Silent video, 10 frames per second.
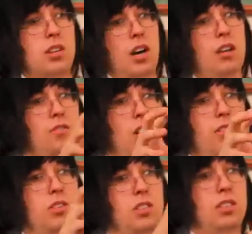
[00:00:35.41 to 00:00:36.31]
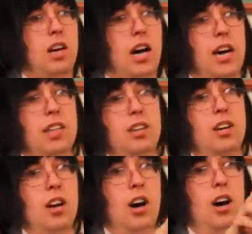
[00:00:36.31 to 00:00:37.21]
kind of off to the side
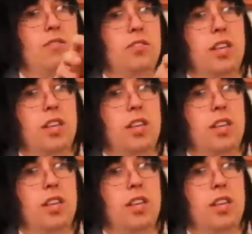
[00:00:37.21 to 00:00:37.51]
of